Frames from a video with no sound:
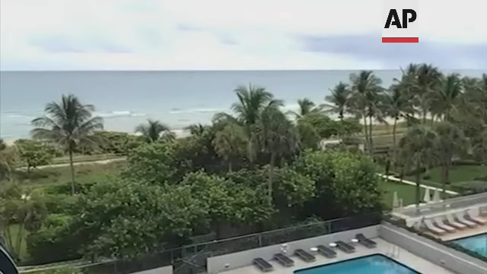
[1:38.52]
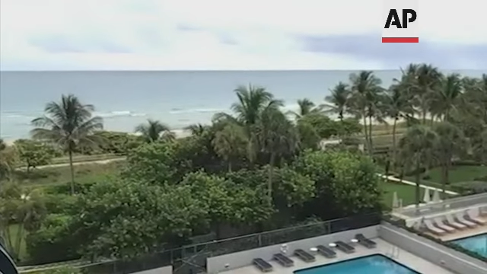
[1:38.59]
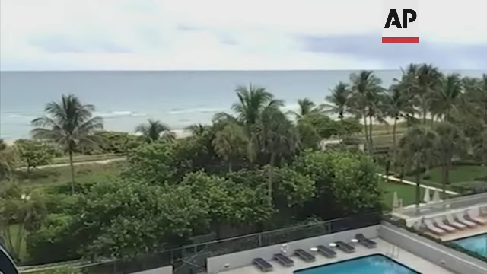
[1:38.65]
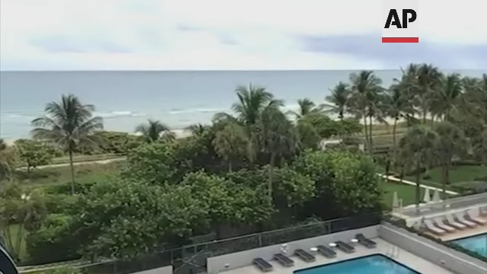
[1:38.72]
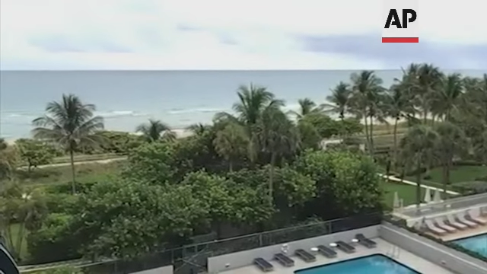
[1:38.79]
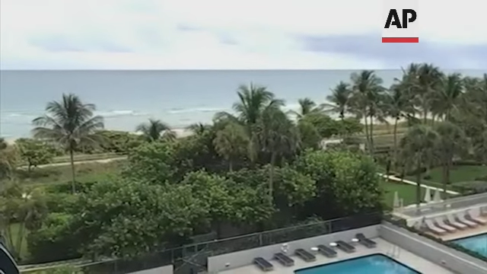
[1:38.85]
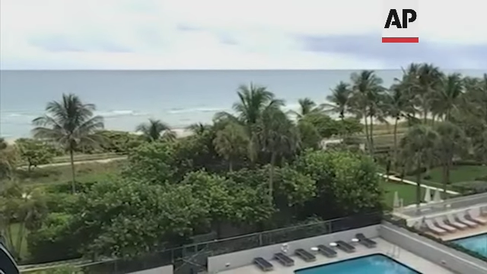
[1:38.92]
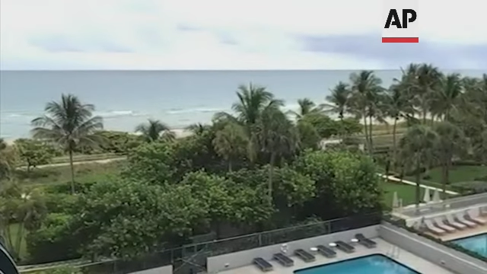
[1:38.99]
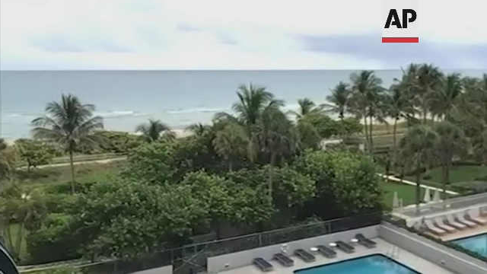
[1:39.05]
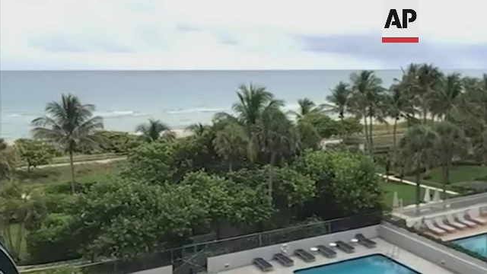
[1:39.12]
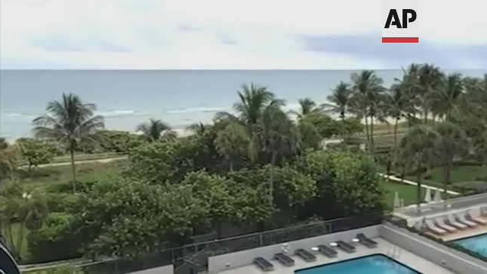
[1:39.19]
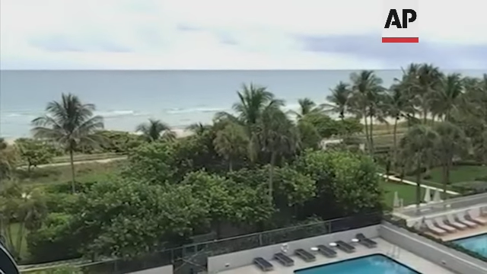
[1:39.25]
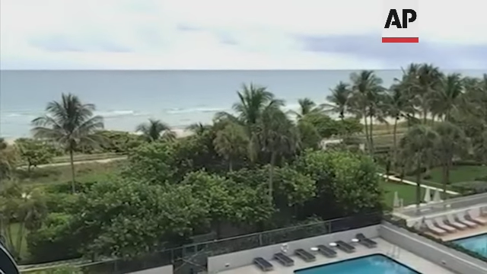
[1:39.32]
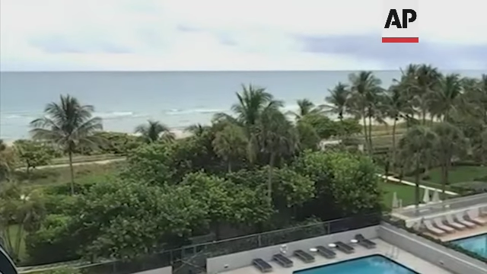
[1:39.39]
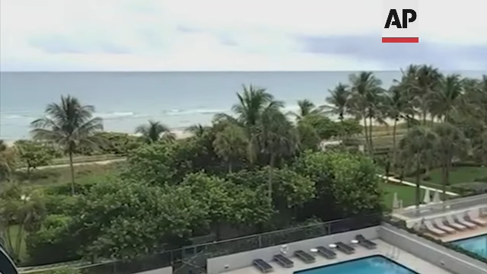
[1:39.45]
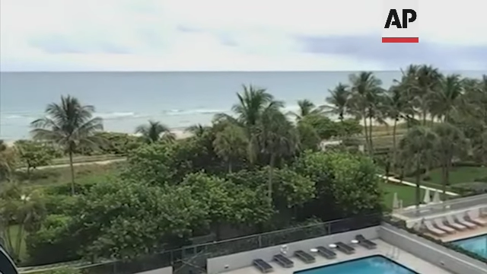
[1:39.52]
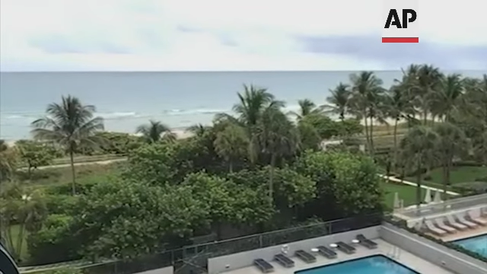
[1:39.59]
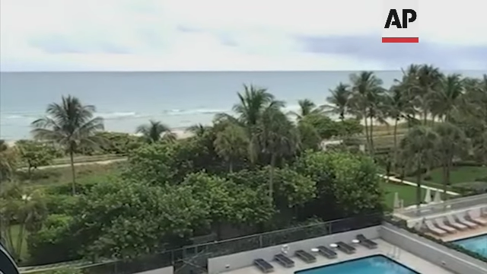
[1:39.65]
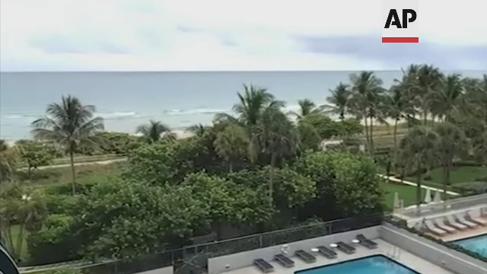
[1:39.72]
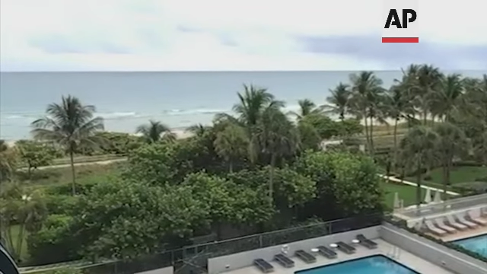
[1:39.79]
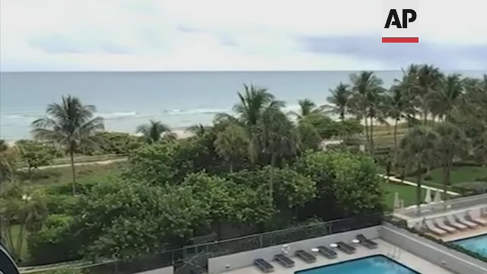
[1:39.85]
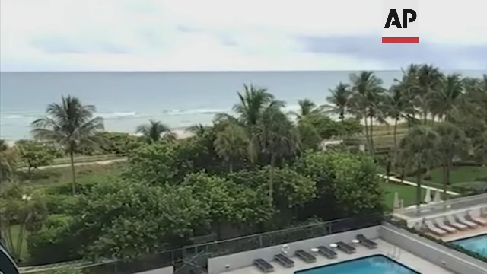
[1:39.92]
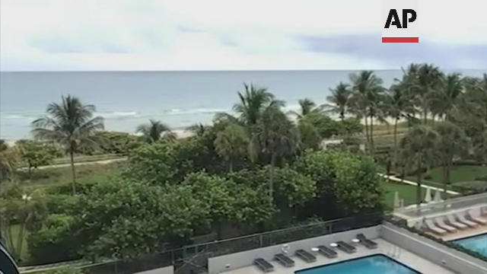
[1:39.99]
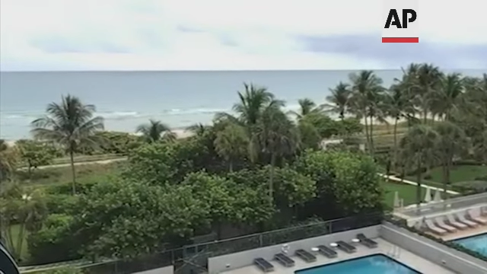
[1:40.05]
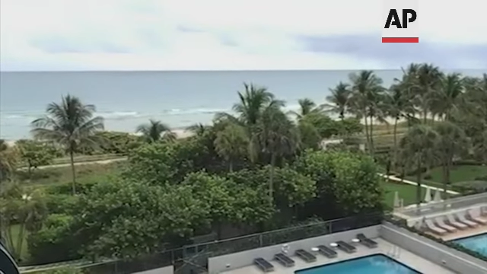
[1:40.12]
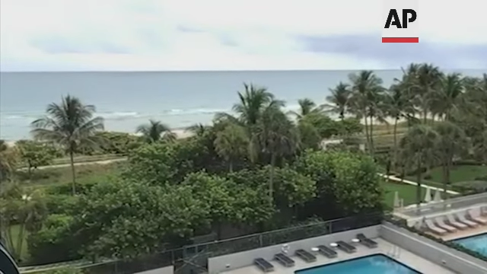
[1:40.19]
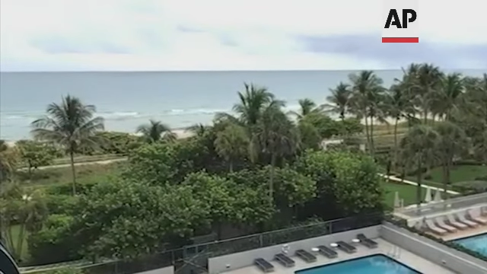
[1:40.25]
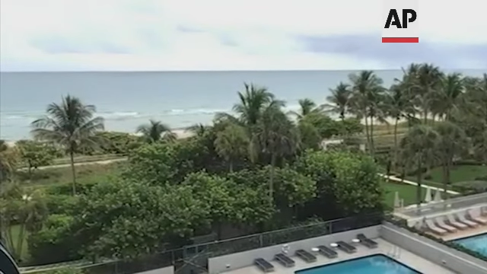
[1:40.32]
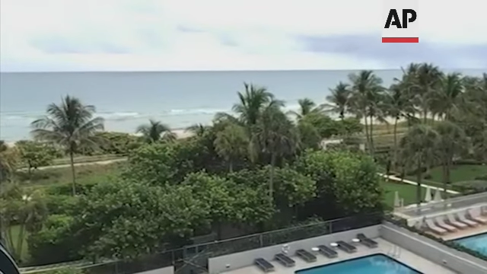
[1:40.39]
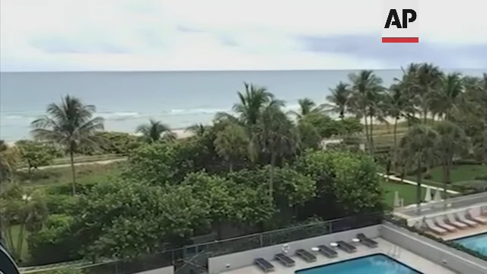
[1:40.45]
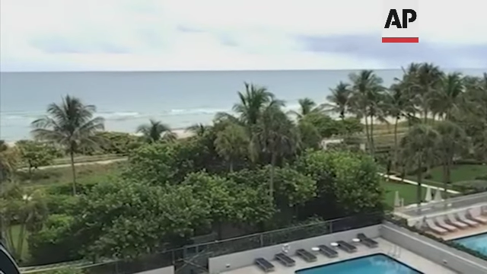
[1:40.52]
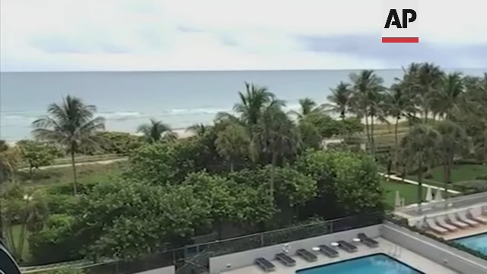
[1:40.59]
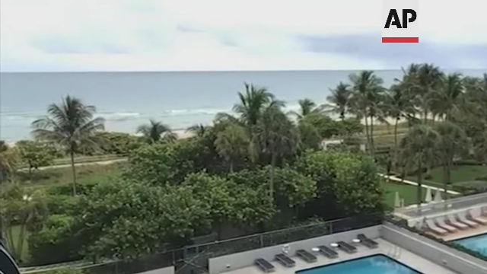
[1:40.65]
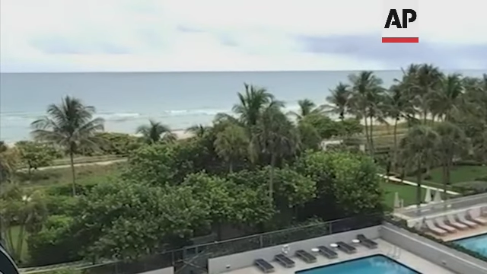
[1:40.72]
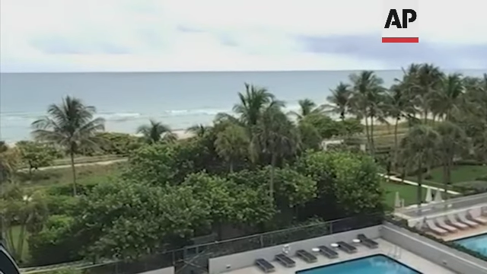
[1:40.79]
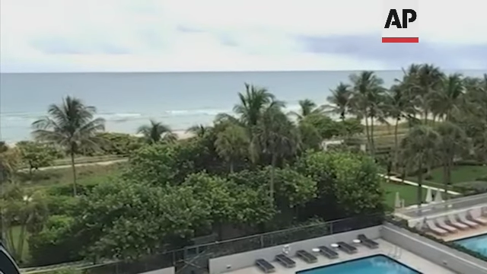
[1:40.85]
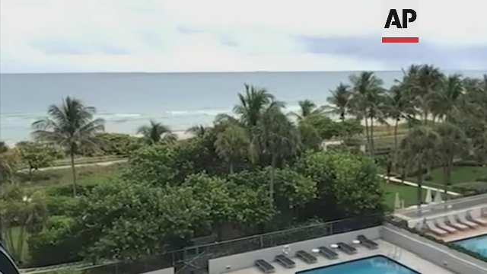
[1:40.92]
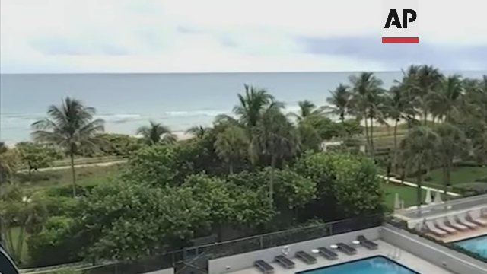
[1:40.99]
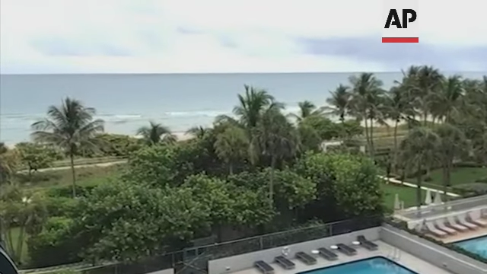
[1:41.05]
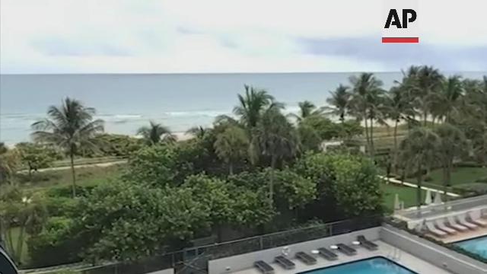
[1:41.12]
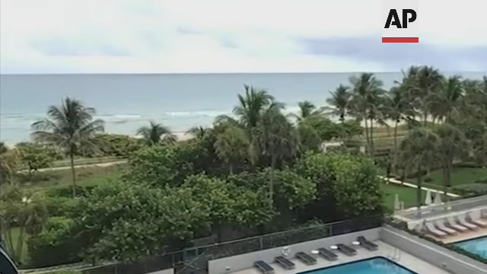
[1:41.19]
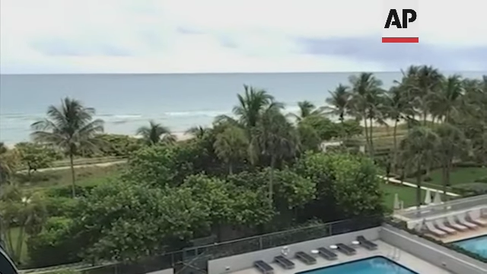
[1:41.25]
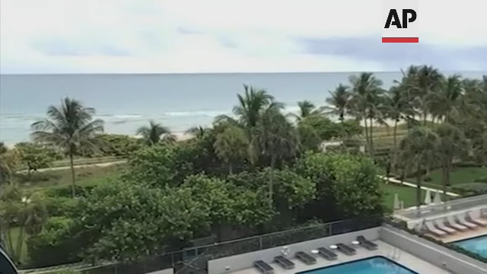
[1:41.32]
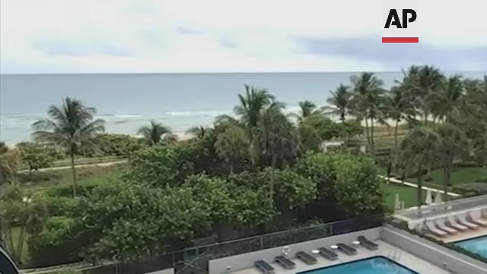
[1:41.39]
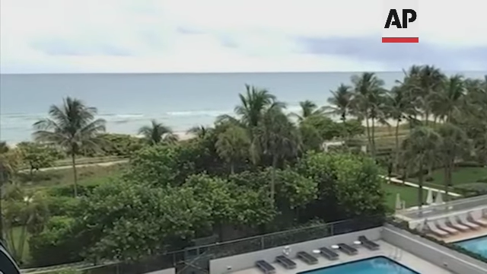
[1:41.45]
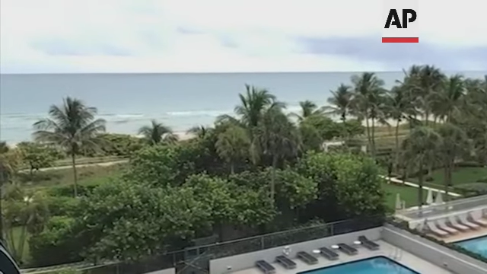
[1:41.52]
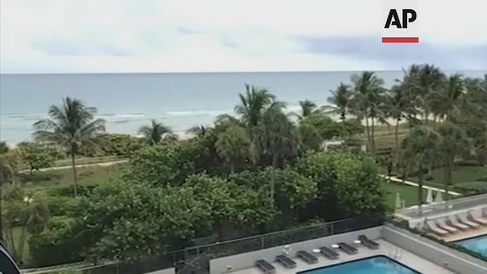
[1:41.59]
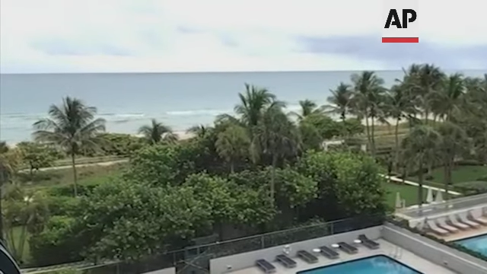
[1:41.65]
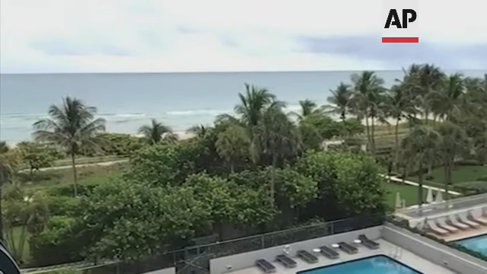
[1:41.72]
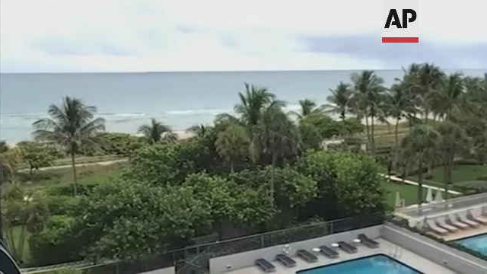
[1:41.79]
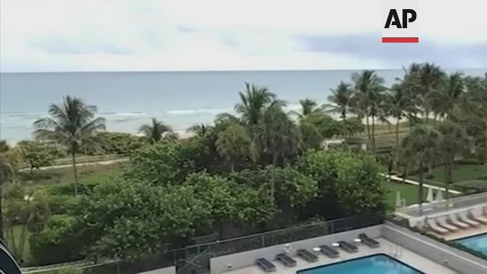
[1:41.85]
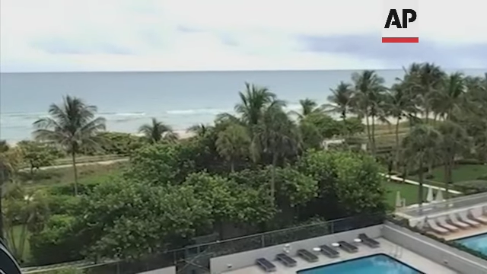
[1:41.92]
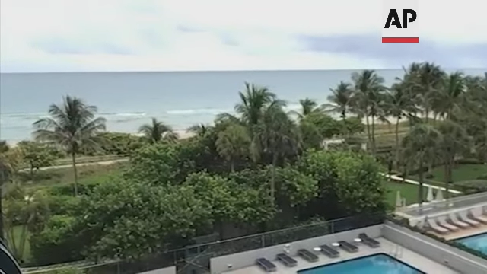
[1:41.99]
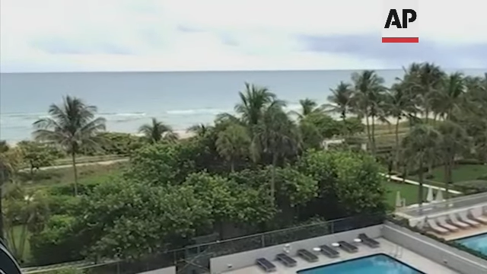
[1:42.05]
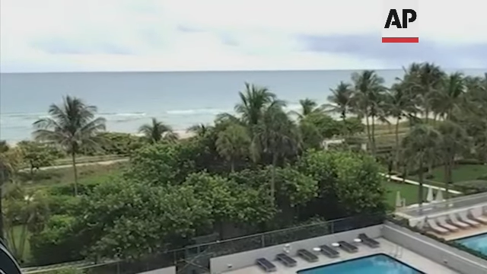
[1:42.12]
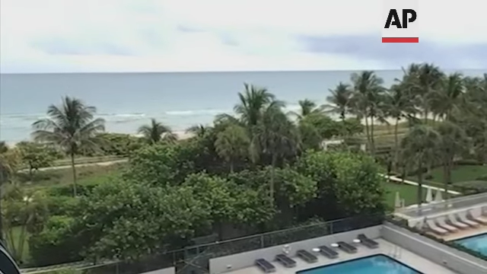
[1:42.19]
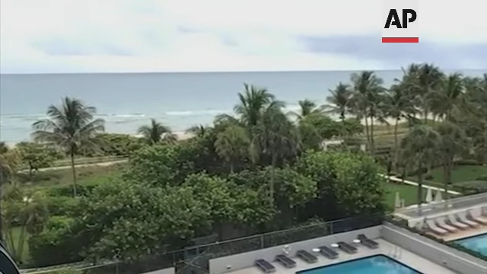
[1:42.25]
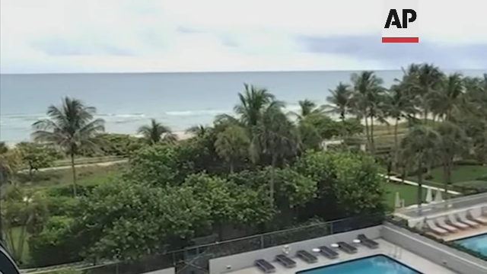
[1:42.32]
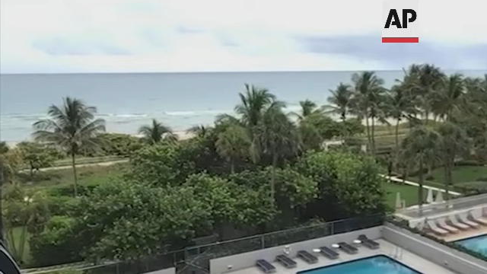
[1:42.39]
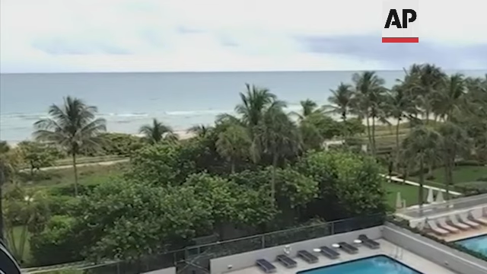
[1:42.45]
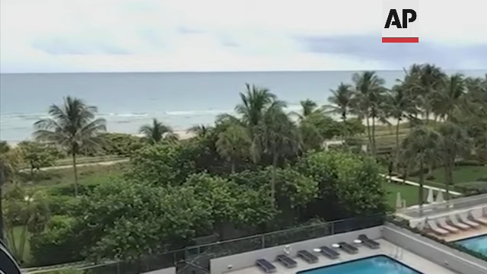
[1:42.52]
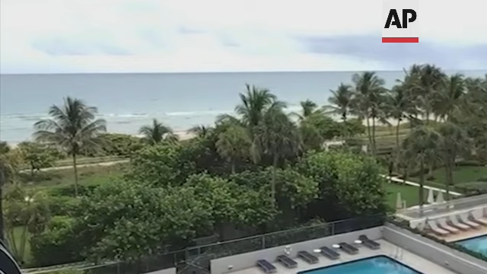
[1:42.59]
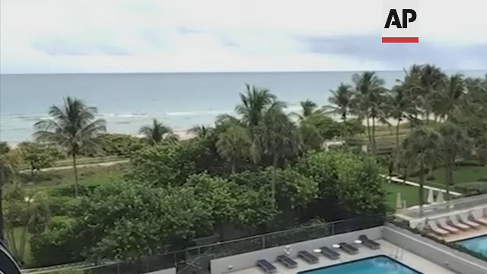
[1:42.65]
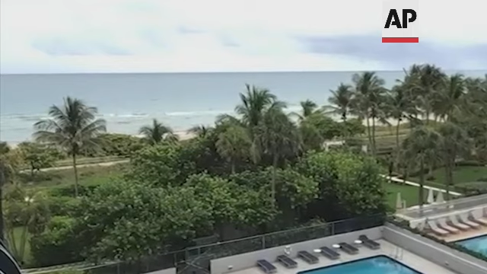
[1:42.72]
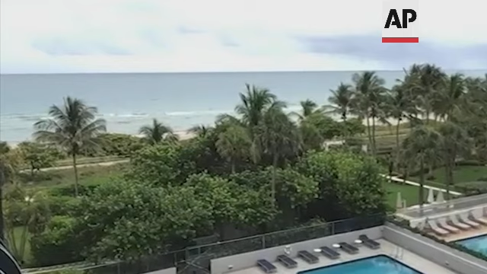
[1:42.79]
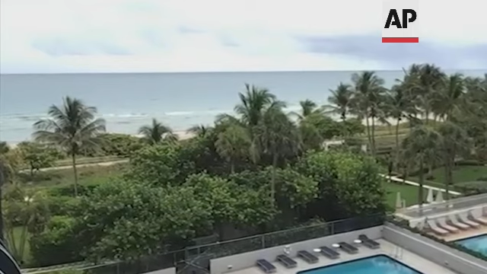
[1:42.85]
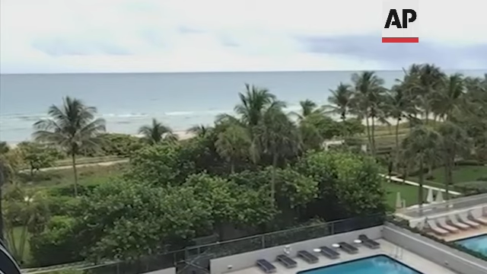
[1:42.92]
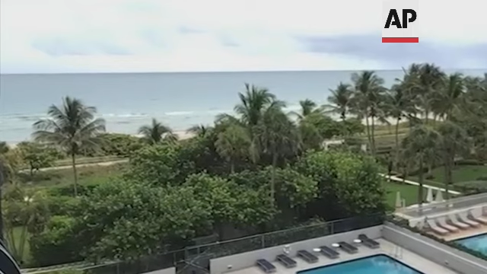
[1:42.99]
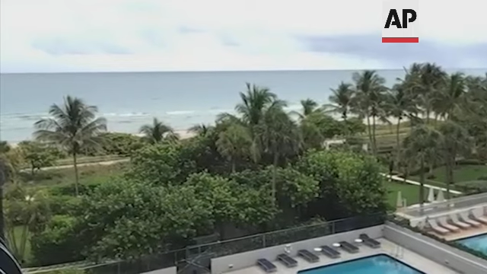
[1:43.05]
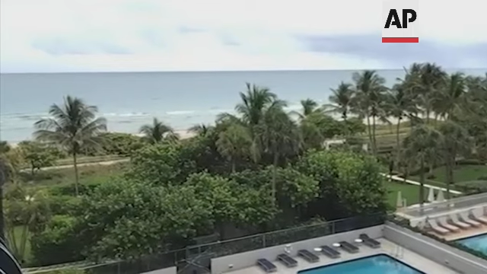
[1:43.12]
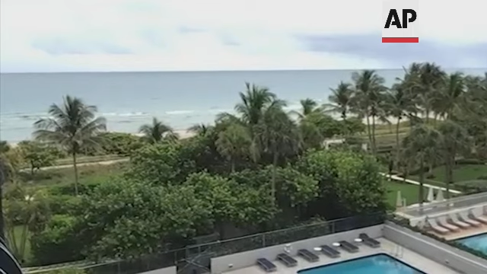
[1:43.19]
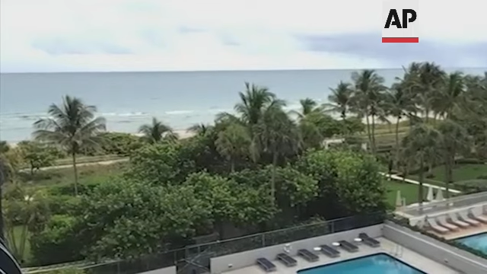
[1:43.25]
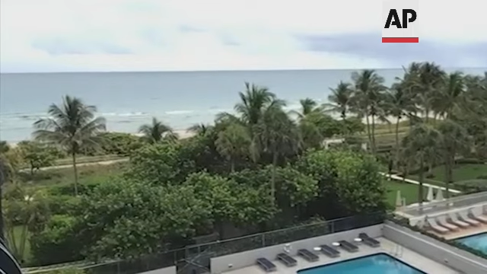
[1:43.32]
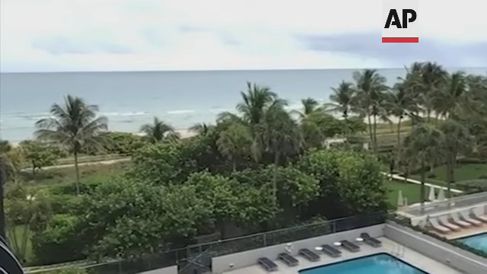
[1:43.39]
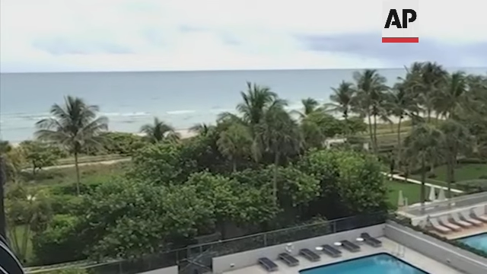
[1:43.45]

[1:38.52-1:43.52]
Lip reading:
No face is visible, so there are no lips to read.